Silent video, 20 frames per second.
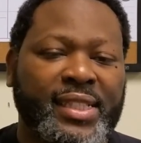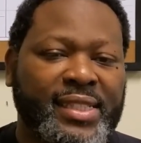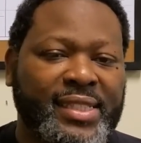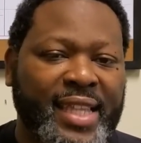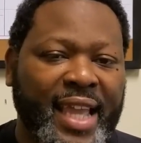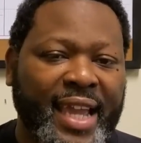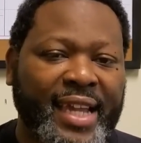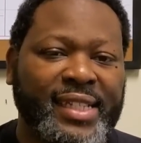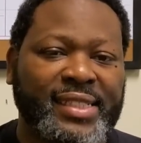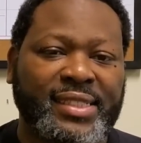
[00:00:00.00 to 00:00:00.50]

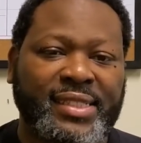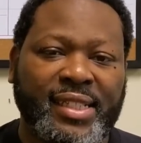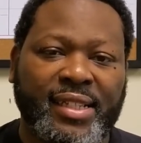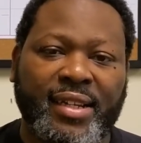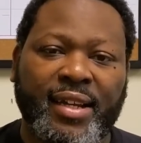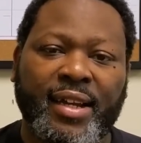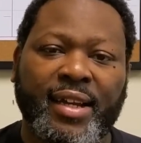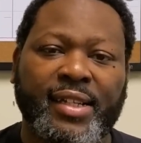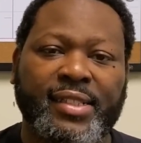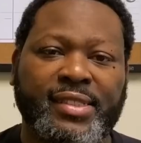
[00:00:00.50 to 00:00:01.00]
that is the
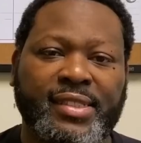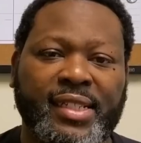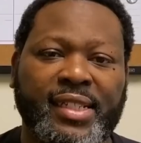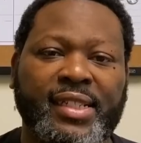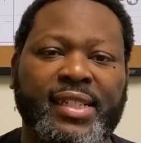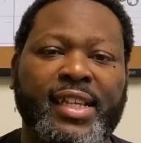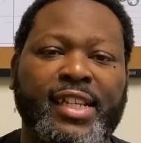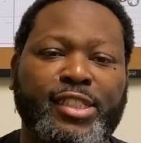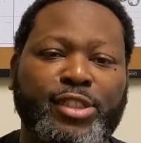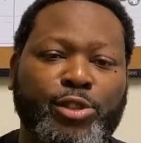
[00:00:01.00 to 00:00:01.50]

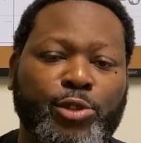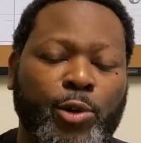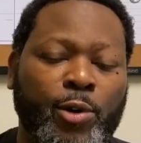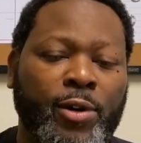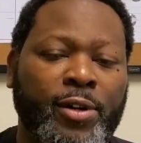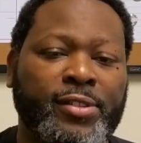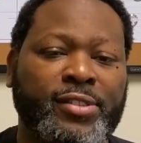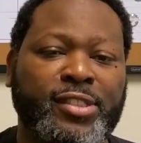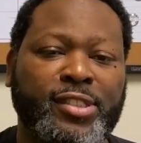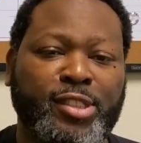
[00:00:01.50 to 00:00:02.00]
content that
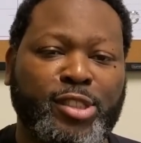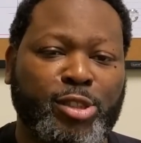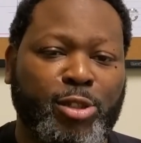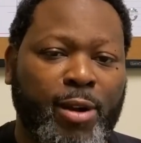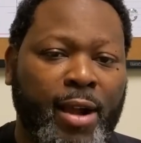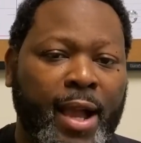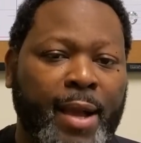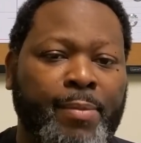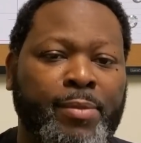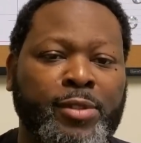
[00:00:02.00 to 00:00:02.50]
your
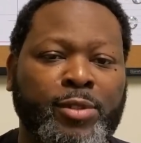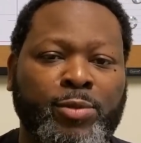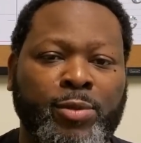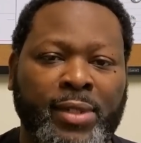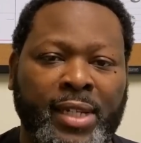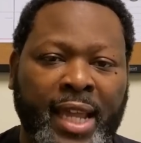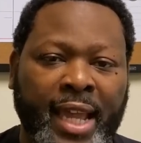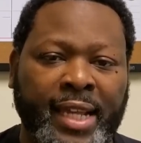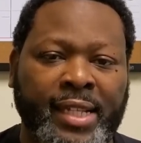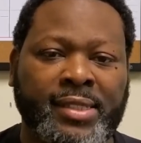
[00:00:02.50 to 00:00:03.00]
subscribers
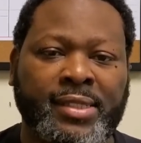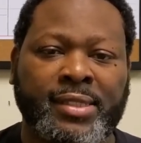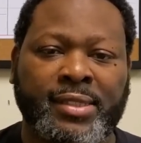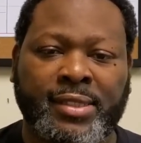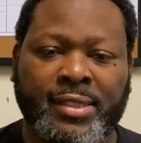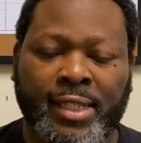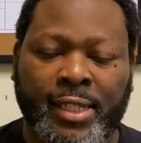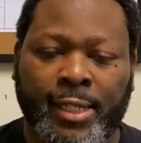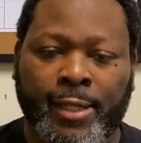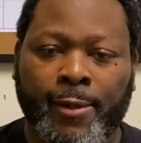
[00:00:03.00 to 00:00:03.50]
would like to
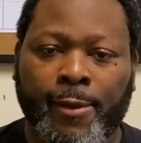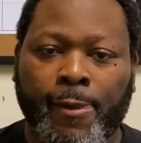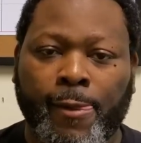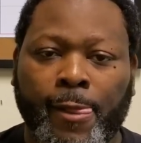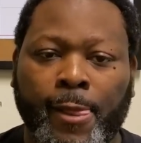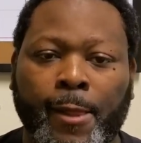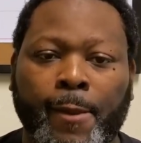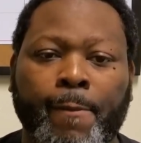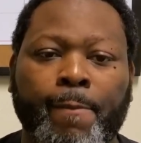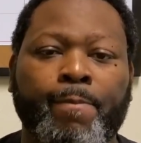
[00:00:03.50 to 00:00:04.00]
see.
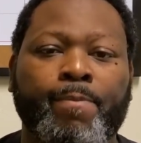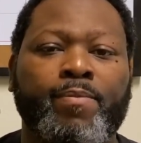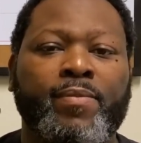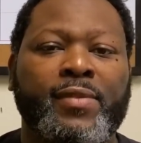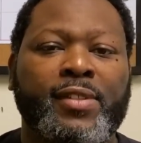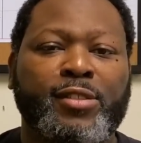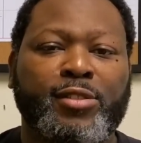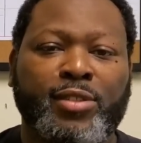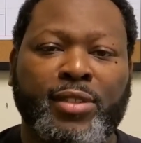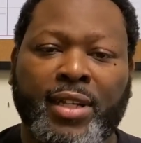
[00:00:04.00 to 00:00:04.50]

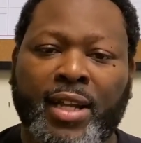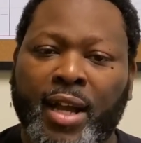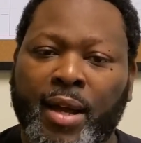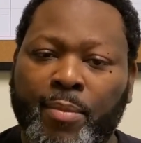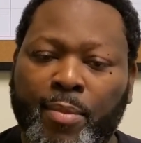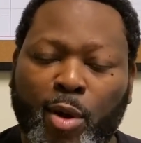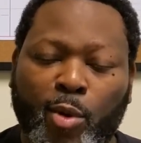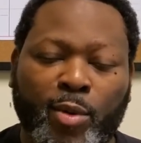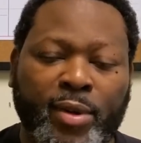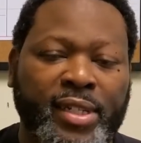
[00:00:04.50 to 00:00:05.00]

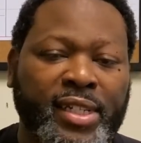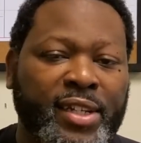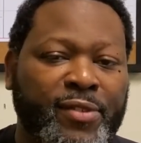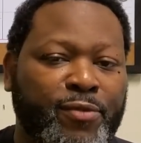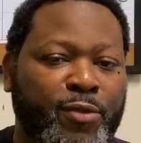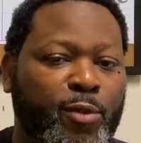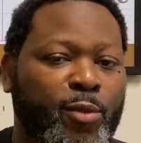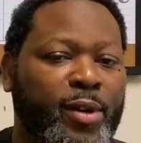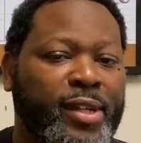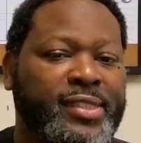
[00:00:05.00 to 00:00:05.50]
Come up with
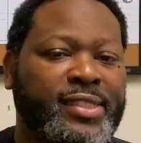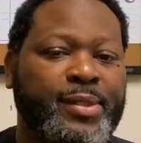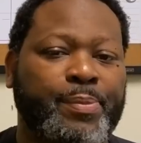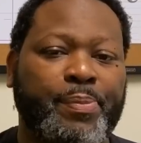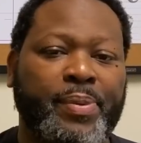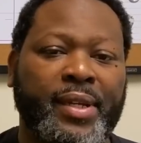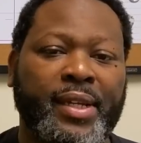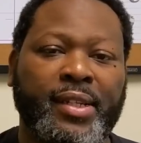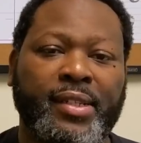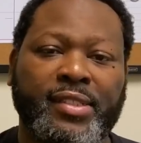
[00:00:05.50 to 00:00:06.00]
different
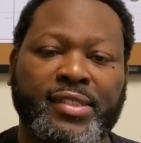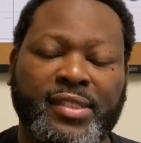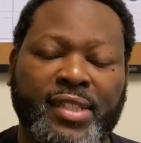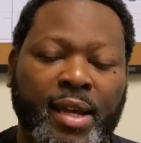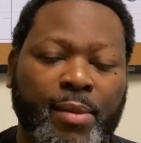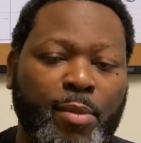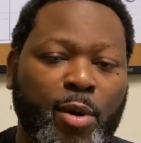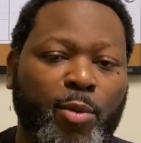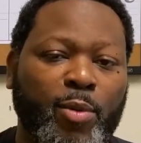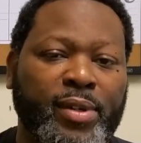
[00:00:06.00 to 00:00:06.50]
recipes.
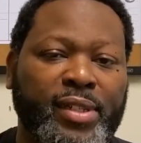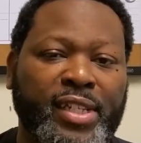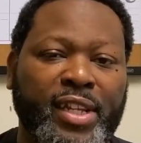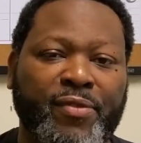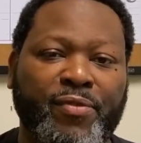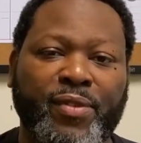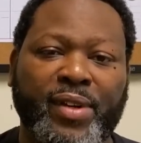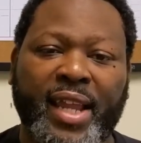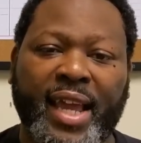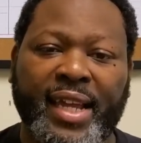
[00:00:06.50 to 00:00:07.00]
Come up with
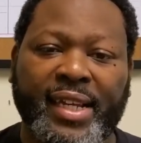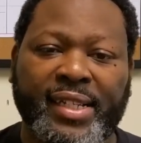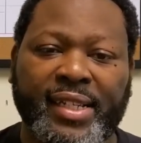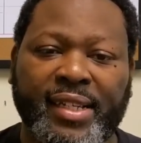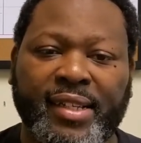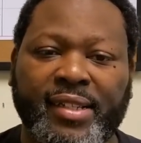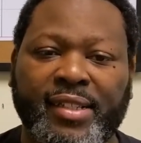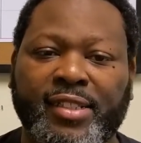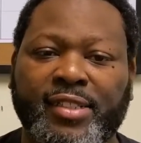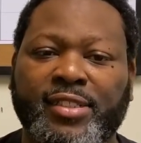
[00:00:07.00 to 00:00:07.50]
different
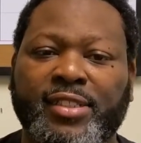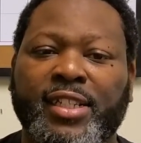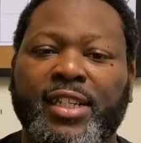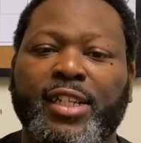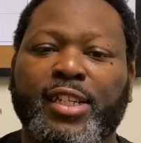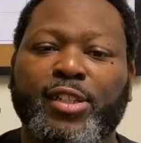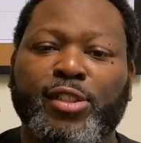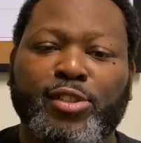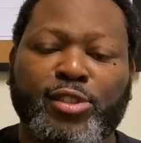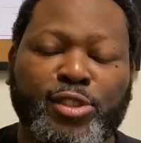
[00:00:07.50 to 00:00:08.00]
ideas.
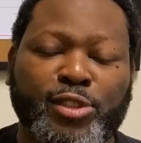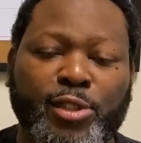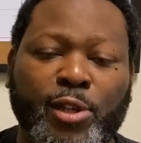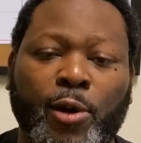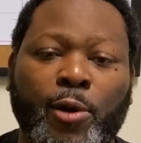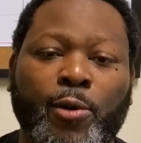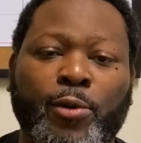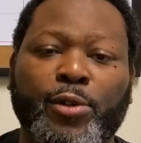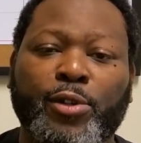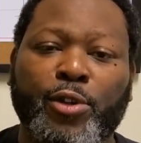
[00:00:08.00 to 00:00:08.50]

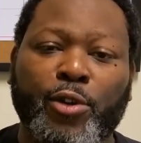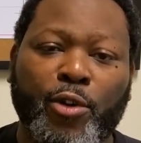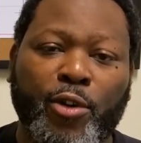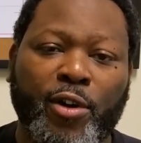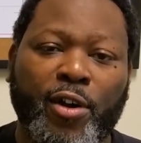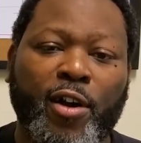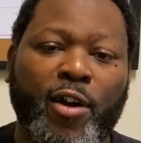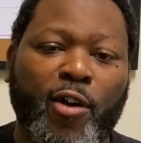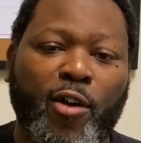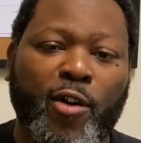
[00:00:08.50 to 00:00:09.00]
So
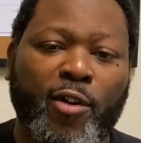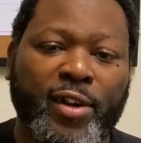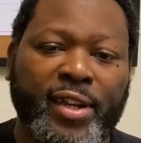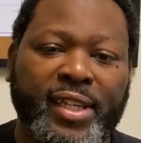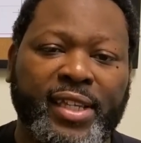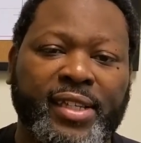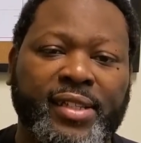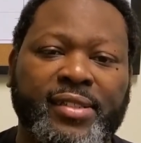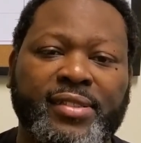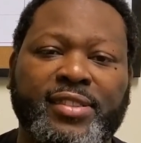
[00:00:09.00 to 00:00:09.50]
your
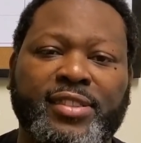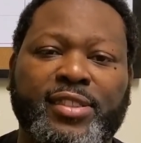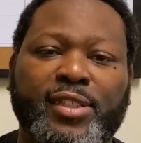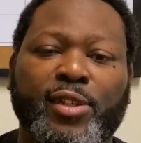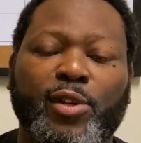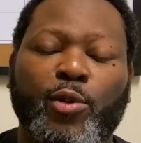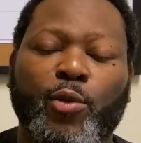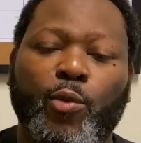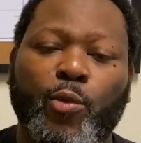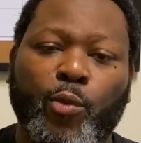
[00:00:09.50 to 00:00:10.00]
audience
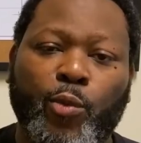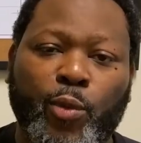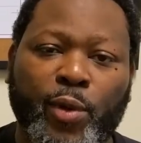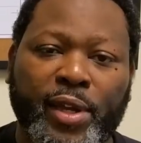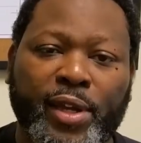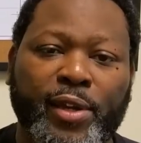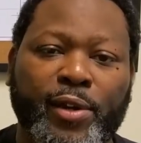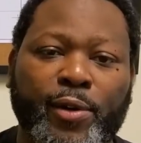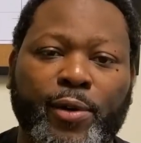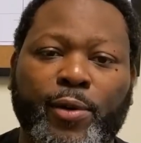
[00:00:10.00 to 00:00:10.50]

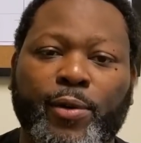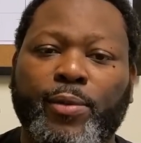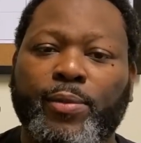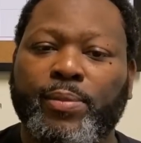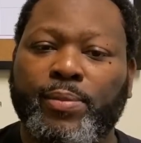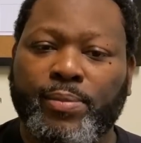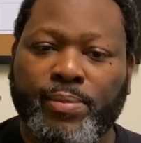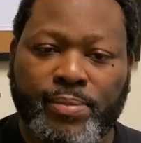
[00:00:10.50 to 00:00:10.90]
will